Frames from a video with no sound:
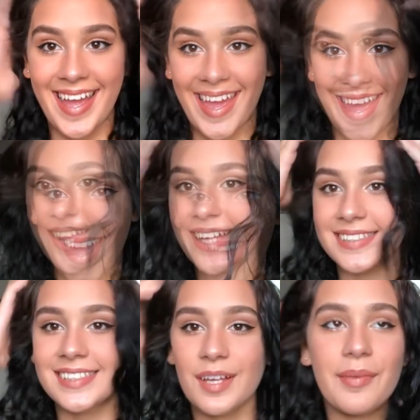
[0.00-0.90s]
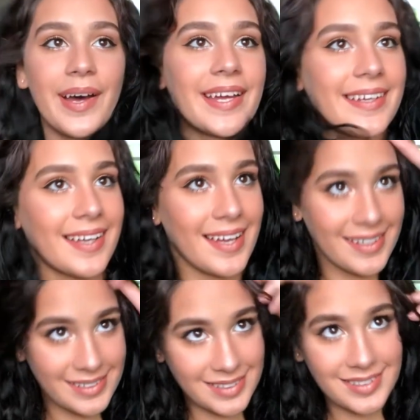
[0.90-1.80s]
That's about it,
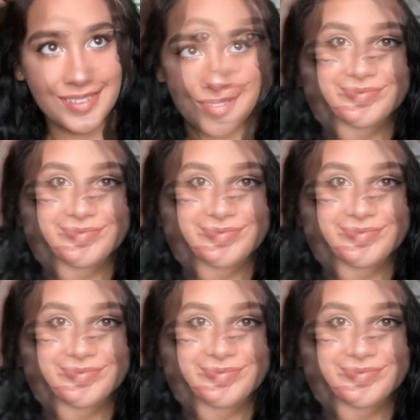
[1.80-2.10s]
guys.